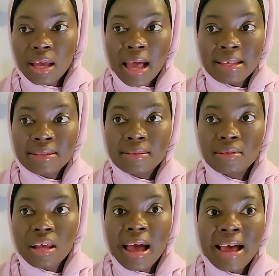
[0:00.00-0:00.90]
as
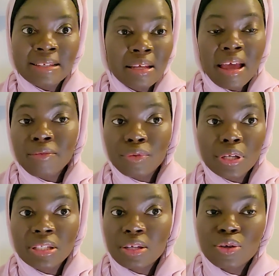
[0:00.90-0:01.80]

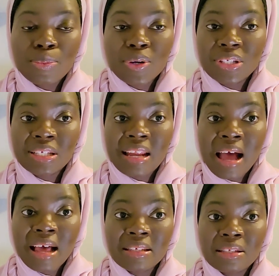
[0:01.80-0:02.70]
every single person
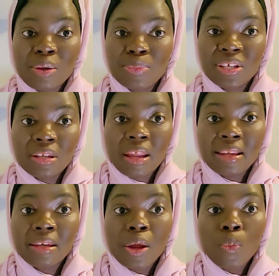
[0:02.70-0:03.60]
has something
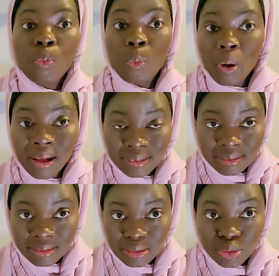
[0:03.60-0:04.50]
that they
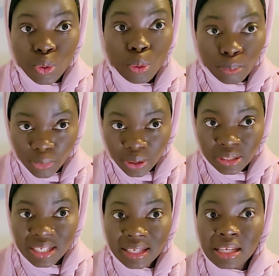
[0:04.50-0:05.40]
want so
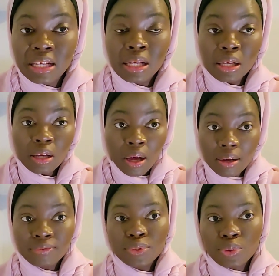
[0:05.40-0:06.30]
much and they'd
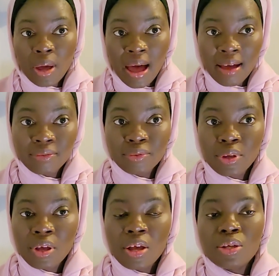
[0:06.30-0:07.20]
love to have,
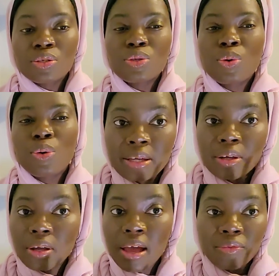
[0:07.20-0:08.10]
so
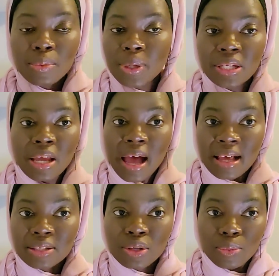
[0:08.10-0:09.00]
everybody
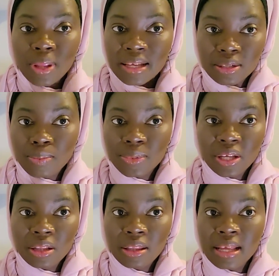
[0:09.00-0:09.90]
has that
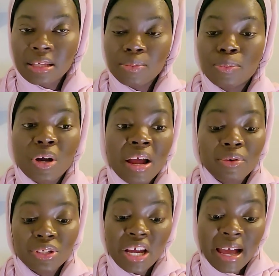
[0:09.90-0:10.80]
something that they
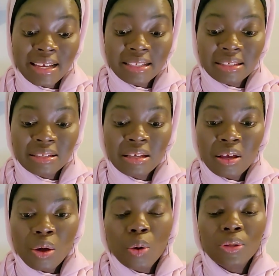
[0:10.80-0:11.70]
prioritize.
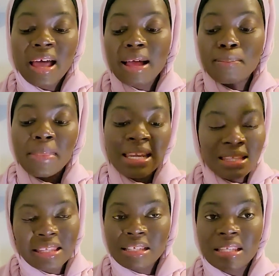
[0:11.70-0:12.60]
Well, there are
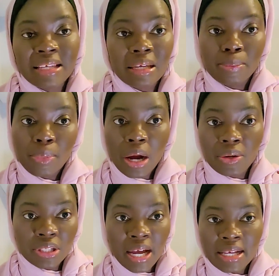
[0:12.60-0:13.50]
many things that they
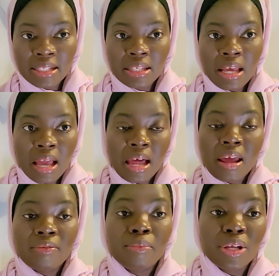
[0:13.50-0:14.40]
prioritize. And
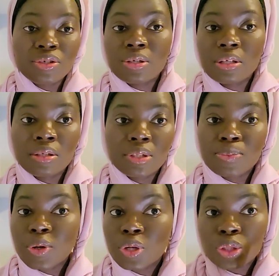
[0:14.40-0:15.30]
I've mentioned
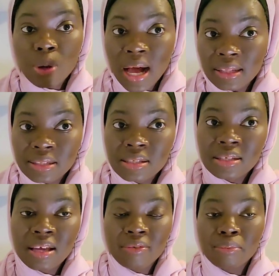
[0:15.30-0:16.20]

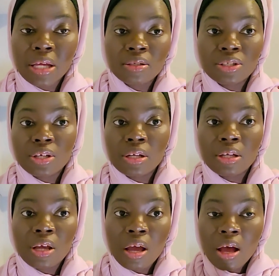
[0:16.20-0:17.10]
spirituality, I've mentioned
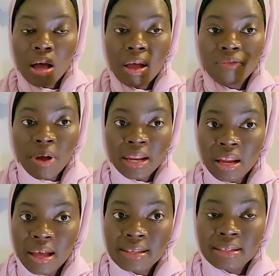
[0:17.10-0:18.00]

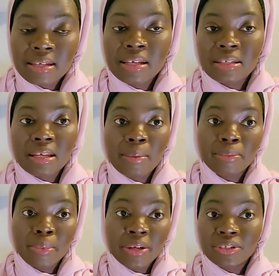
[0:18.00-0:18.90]
finances,
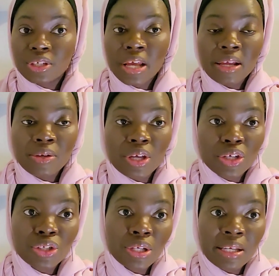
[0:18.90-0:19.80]
I've mentioned
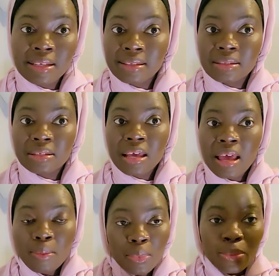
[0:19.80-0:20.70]
education.
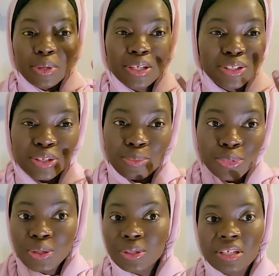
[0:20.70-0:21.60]
Maybe it's your
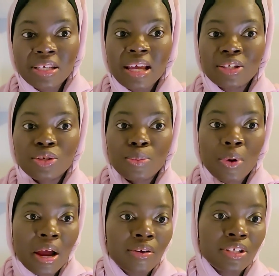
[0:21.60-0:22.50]
beauty that you
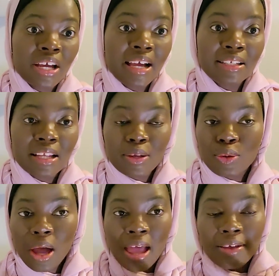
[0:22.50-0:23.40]
prioritize. Like,
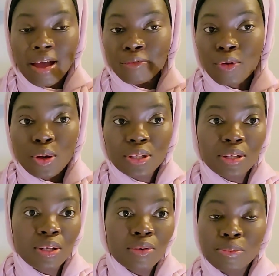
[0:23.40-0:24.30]
I've got to
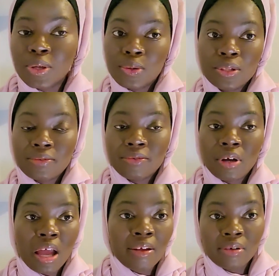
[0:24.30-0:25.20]
look
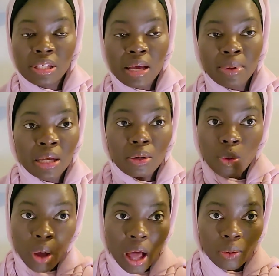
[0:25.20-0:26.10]
beautiful every time I
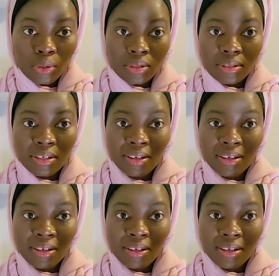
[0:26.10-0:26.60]
go out.